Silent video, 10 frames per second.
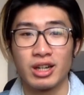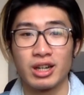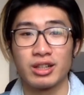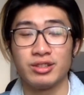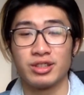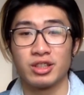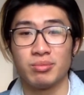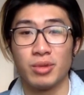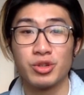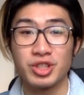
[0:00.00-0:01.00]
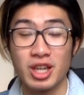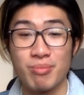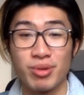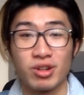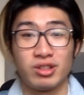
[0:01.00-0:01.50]
And uh, most
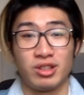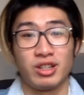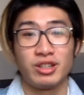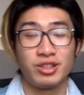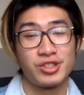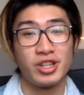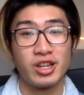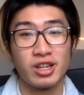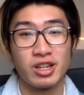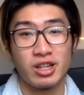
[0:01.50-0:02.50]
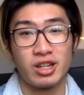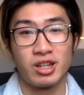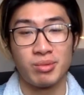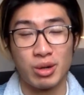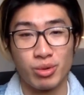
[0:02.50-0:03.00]
importantly, this year,
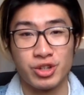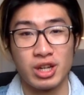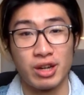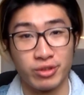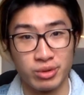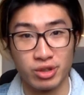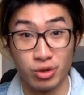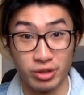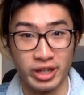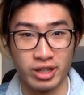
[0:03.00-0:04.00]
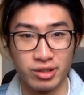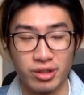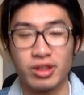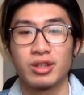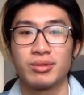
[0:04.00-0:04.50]
um, I wish everyone good health,
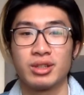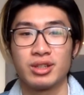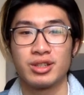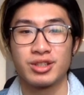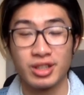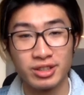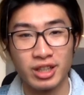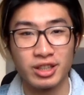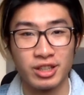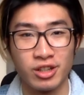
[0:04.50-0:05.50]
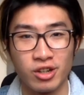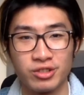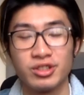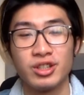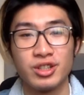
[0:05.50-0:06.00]
Tai Gin
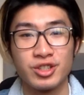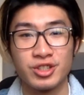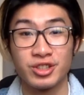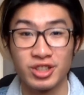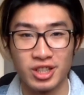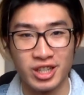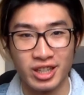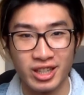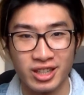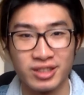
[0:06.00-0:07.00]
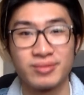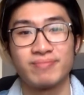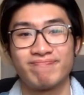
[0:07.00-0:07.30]
Sun Ti Kan.